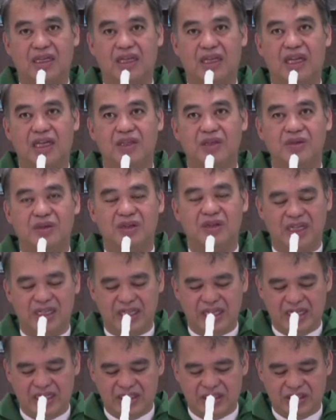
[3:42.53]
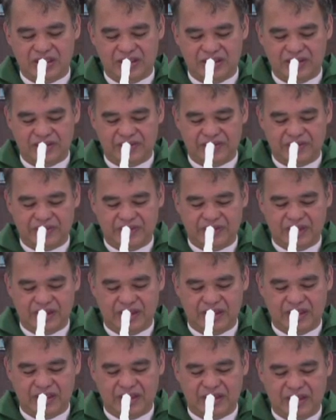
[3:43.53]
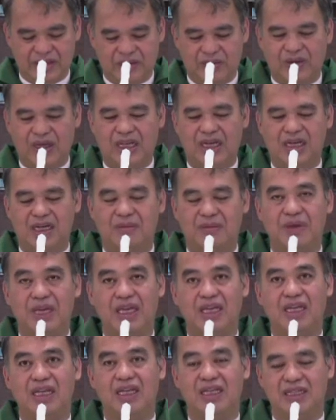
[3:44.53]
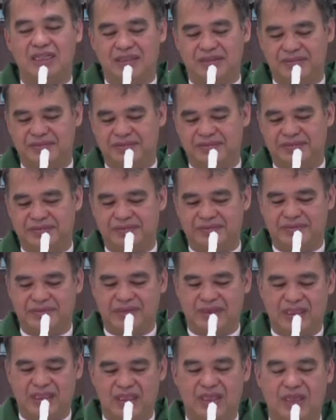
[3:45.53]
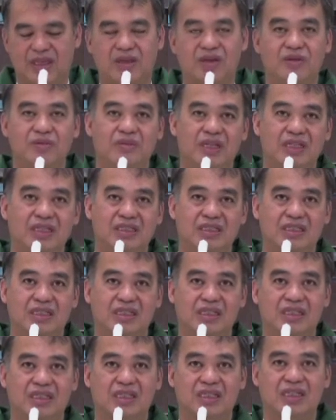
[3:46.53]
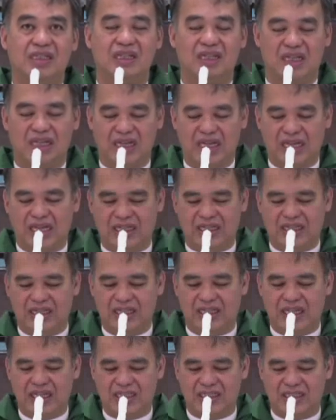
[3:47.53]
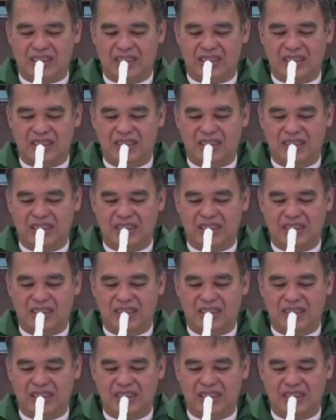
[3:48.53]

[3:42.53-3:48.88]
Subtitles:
a new creation, while remaining humans like the rest.